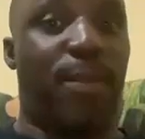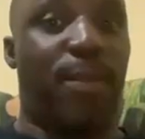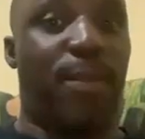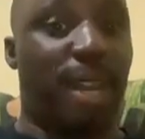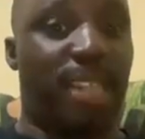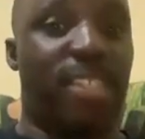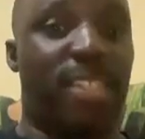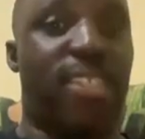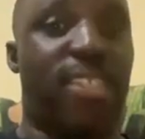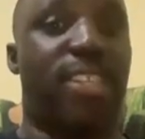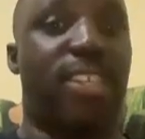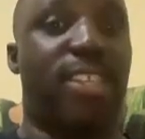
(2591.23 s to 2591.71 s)

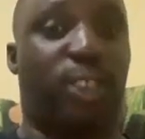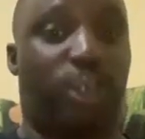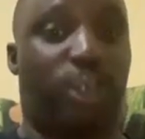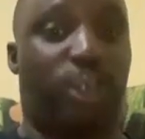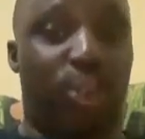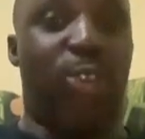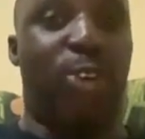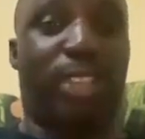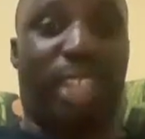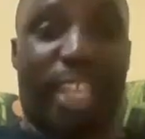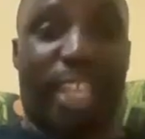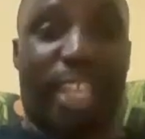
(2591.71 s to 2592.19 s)
but
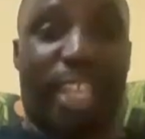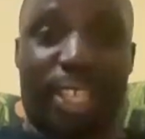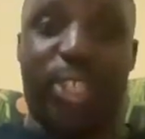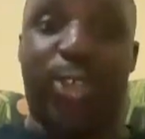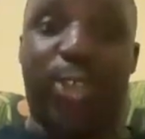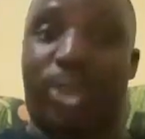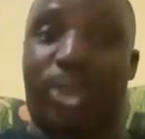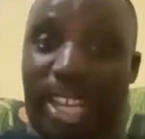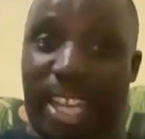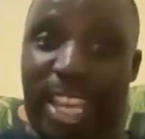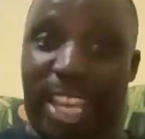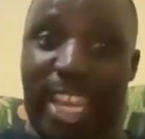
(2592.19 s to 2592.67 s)
you know that
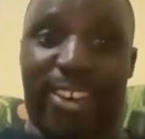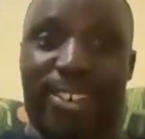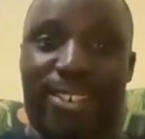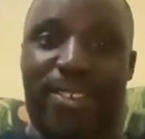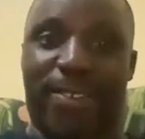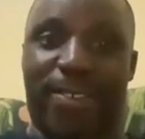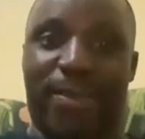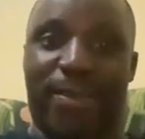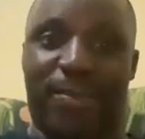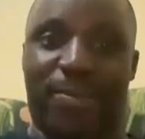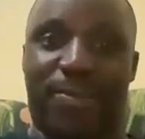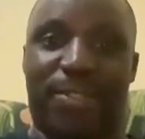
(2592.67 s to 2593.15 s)
you will
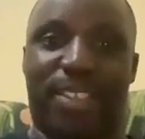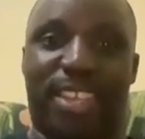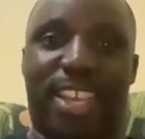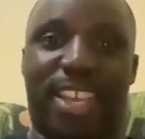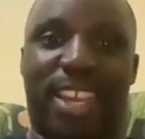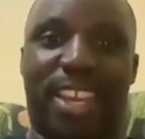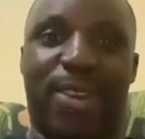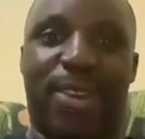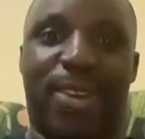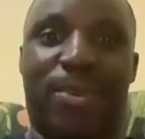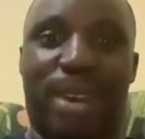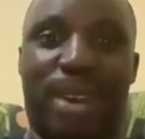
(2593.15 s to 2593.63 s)
heal
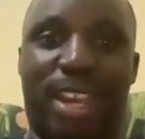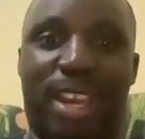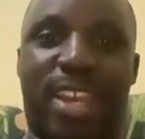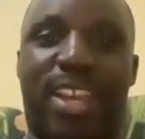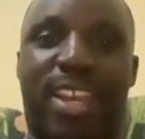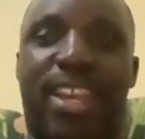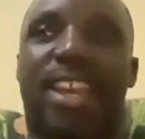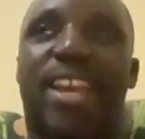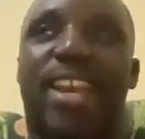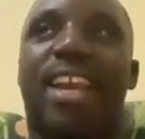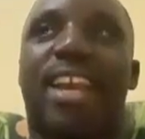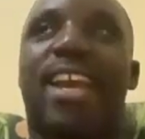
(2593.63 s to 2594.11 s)
in a
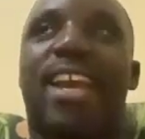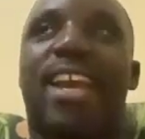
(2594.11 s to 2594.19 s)
way.